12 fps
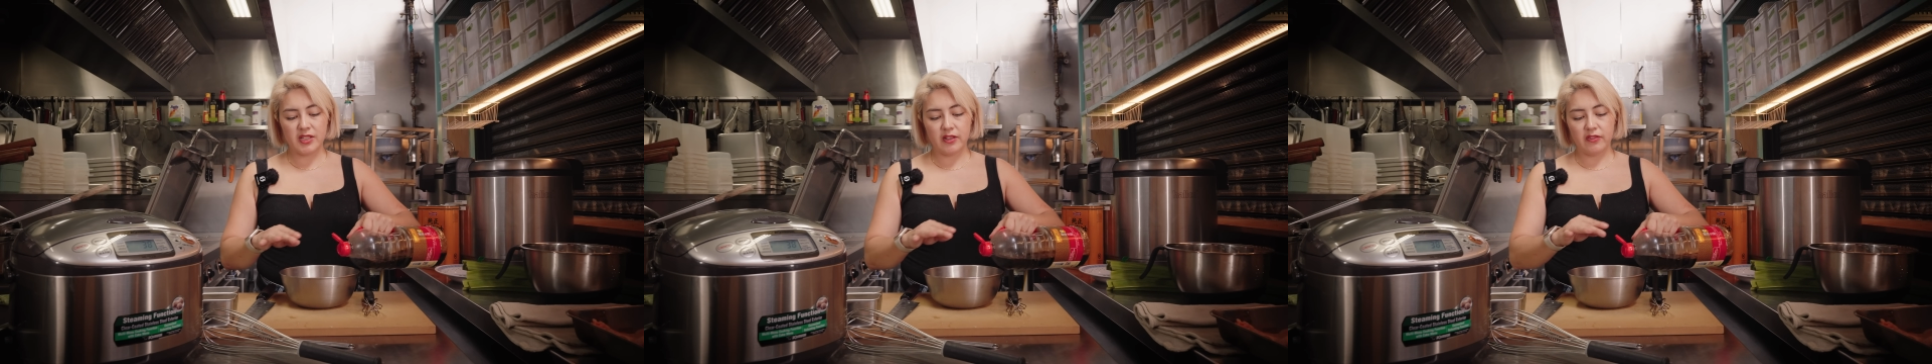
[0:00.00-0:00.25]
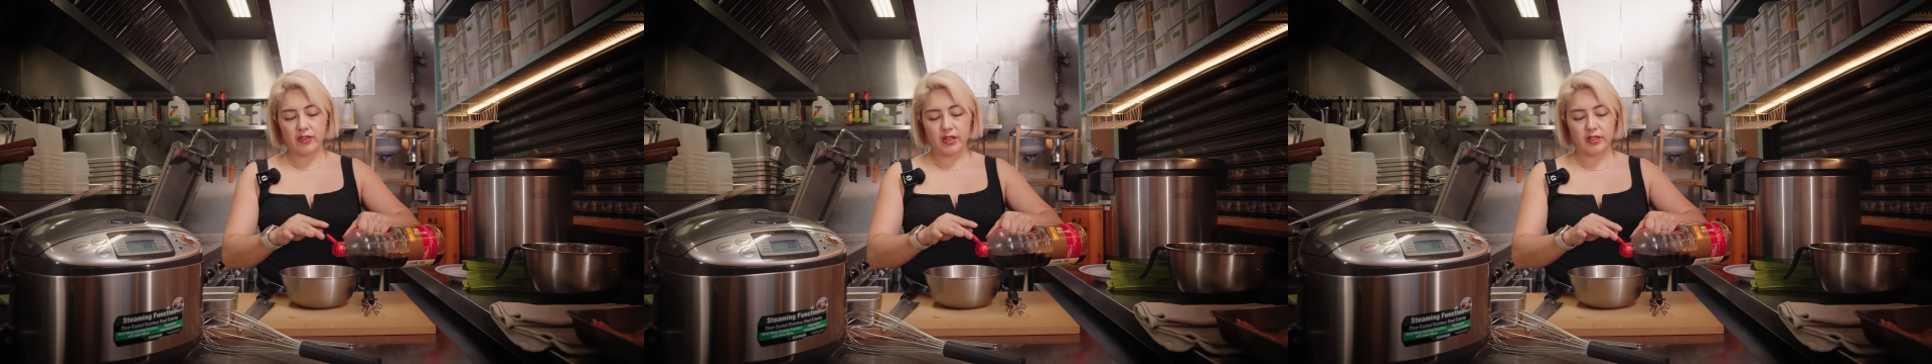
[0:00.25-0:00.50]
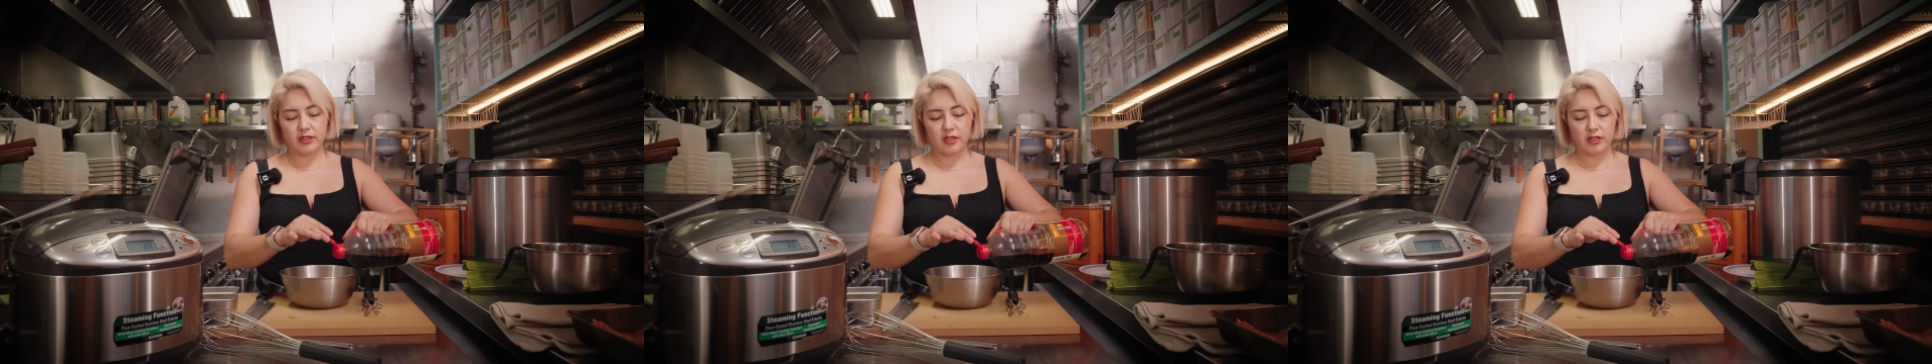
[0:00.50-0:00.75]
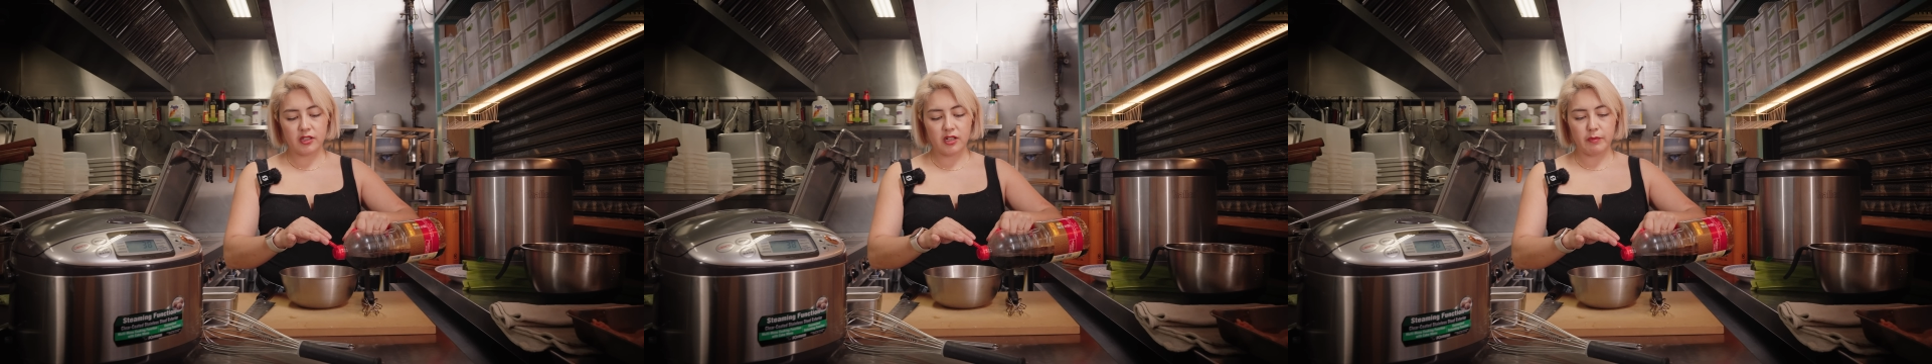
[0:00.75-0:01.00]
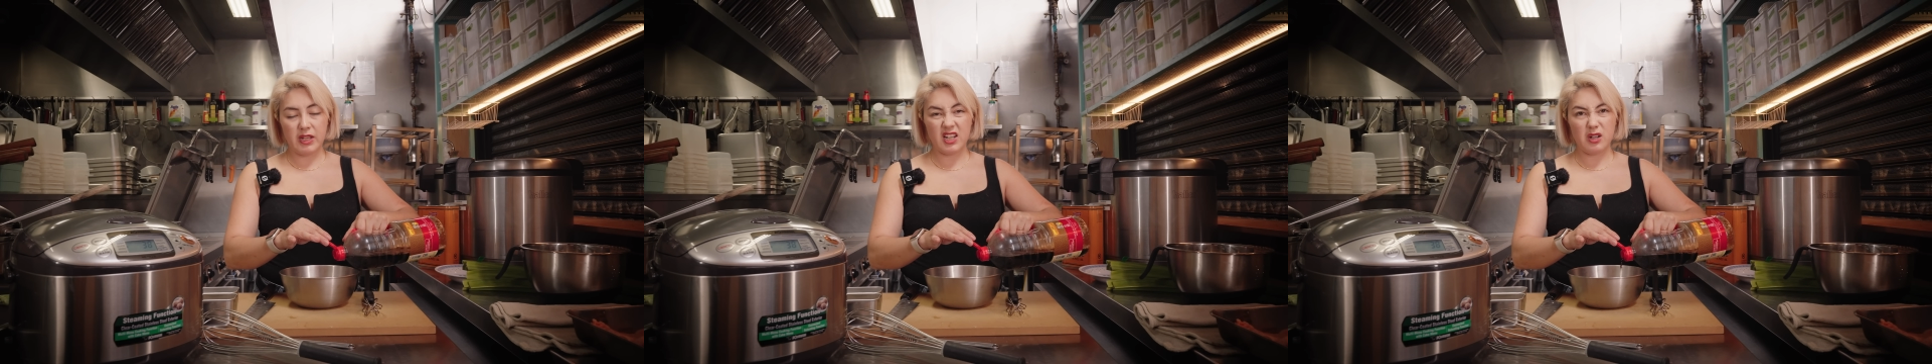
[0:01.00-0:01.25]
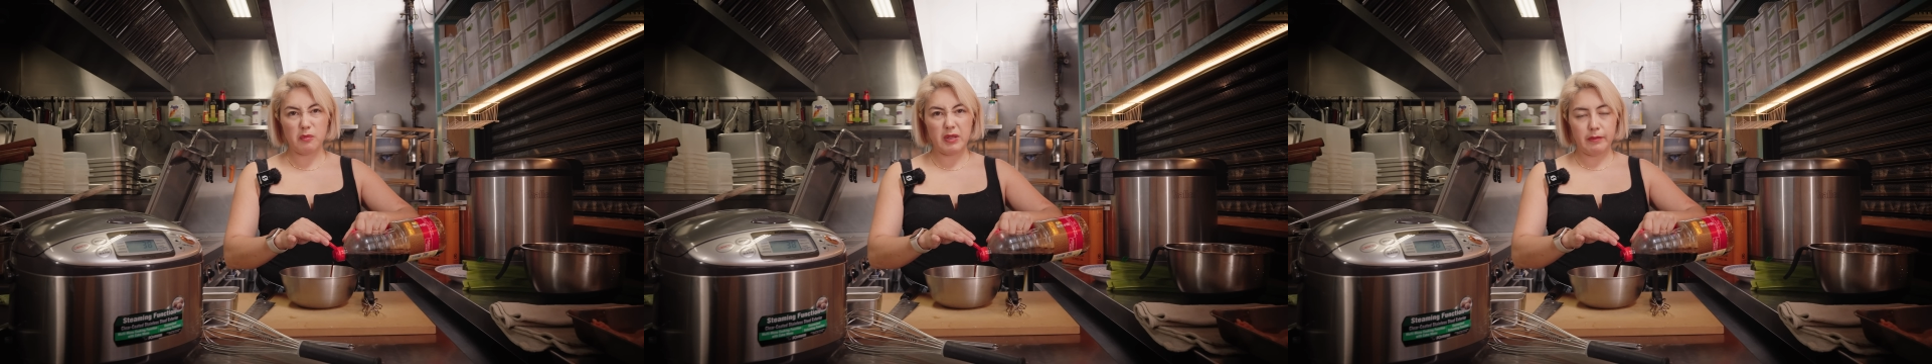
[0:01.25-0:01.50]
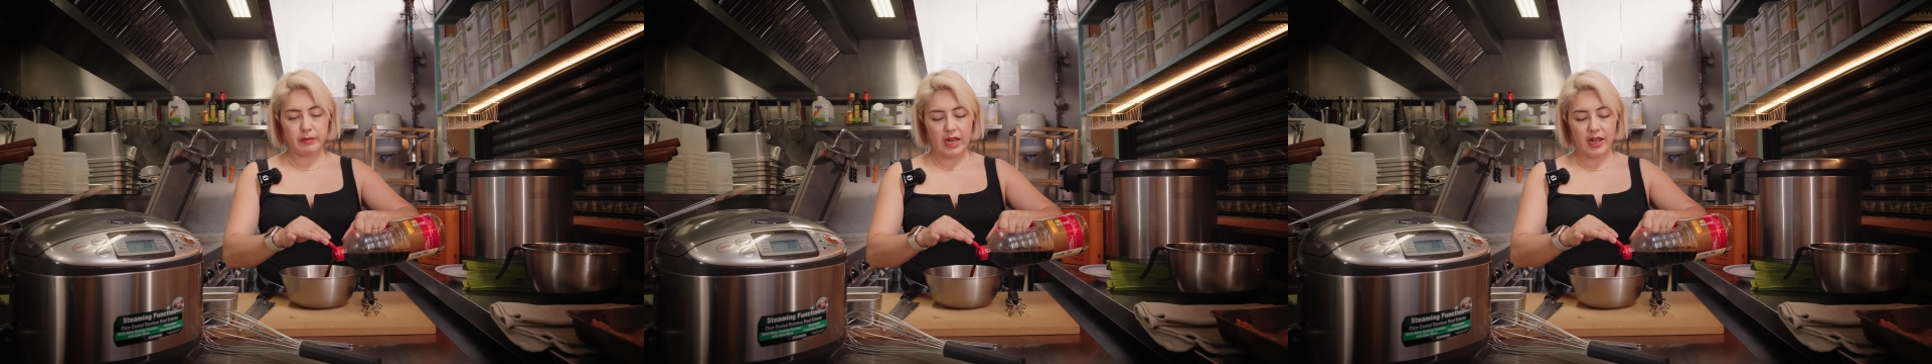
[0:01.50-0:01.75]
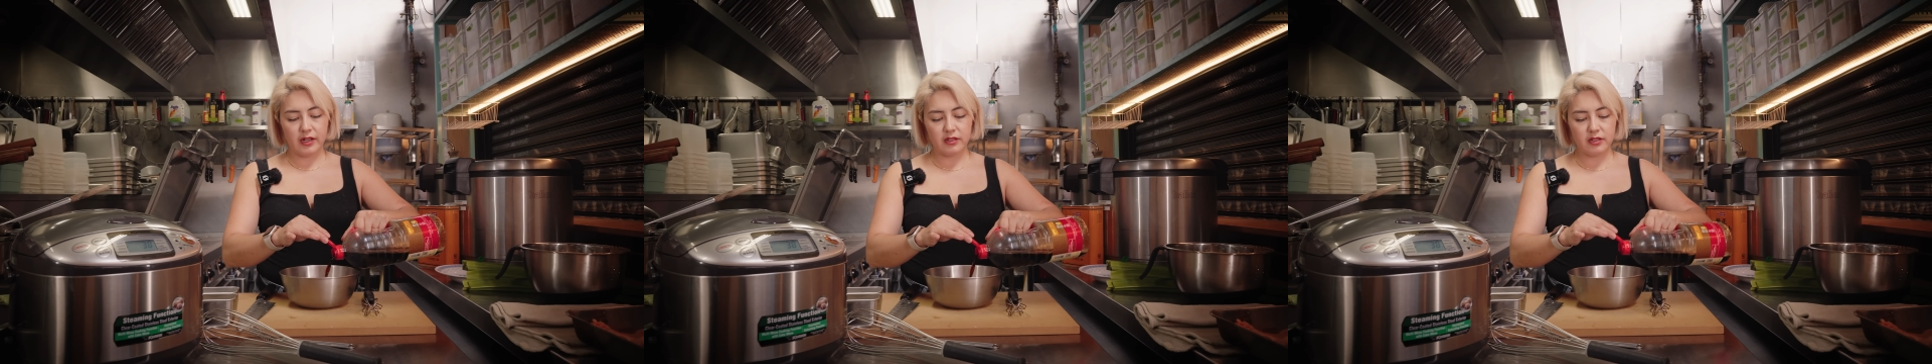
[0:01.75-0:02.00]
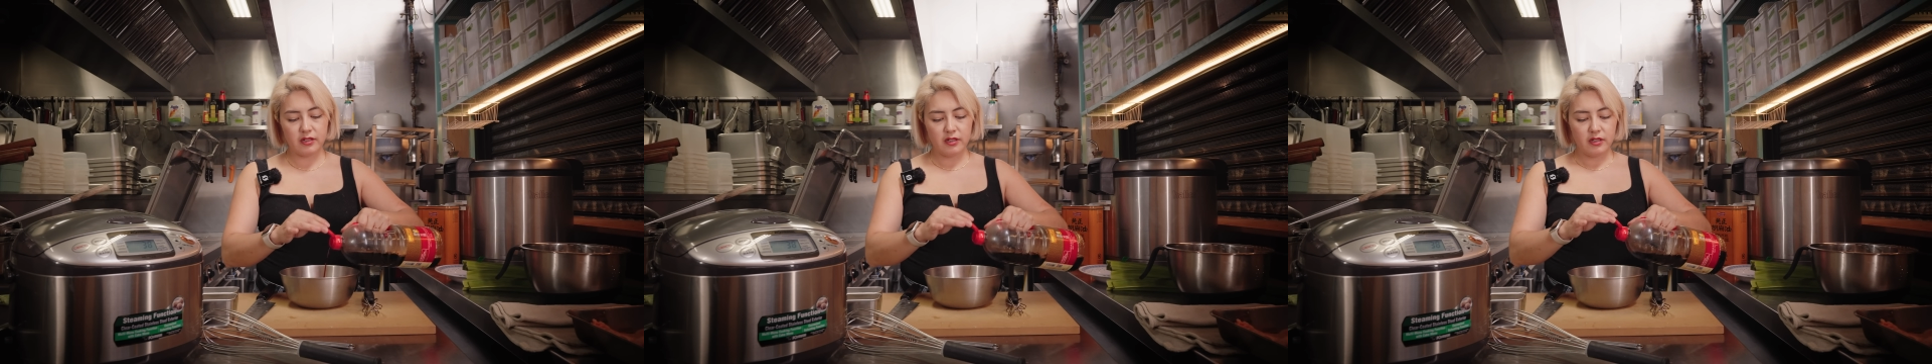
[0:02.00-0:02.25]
I find it's going to be a little bit bland.